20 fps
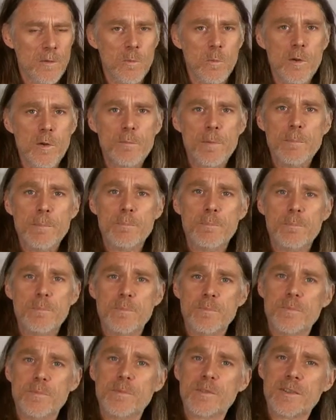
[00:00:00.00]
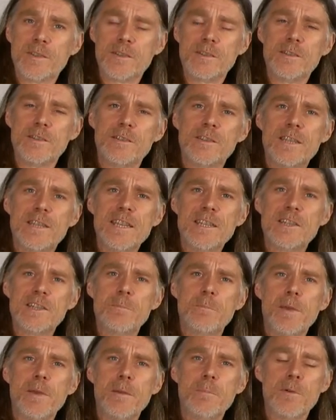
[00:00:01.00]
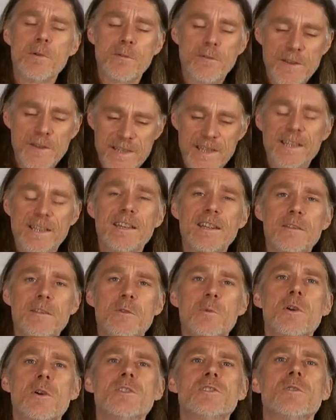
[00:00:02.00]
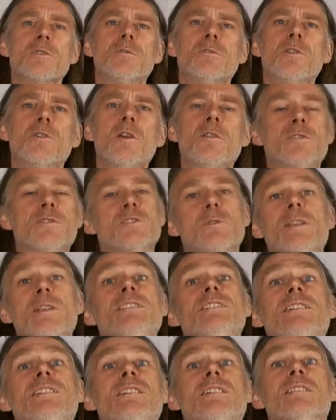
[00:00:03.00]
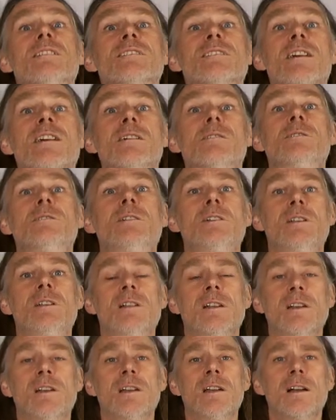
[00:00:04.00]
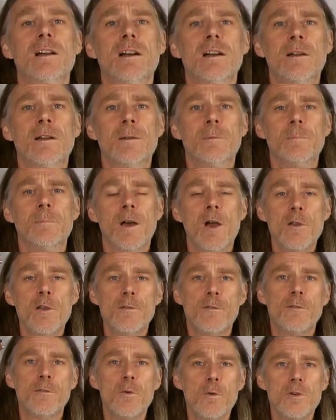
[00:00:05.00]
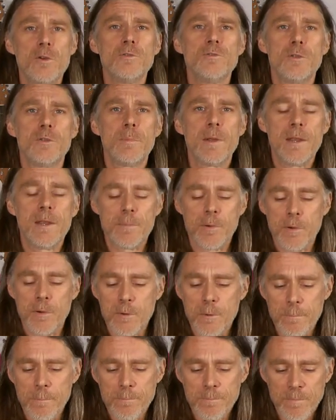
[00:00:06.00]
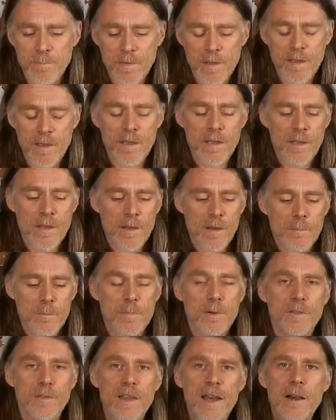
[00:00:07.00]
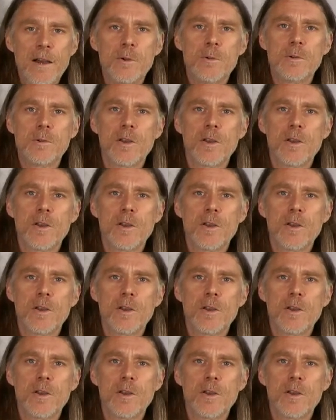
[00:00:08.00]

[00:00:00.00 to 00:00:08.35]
We've been teaching people physically in the workshop for over 20 years now, over 400 people, but now